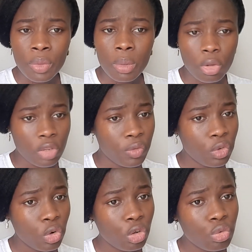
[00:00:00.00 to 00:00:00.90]
Because if you
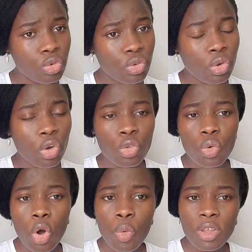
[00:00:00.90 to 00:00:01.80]
do not do so,
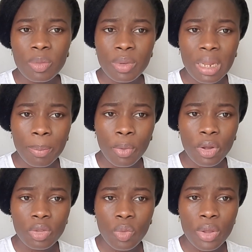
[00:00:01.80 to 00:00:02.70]
you always be in a
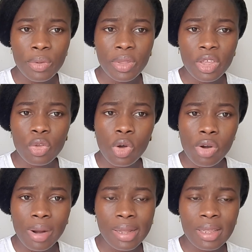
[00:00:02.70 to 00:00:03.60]
point where you think you are
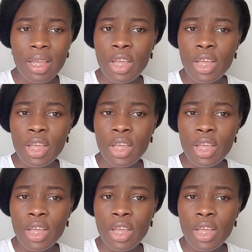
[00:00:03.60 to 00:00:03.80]
right.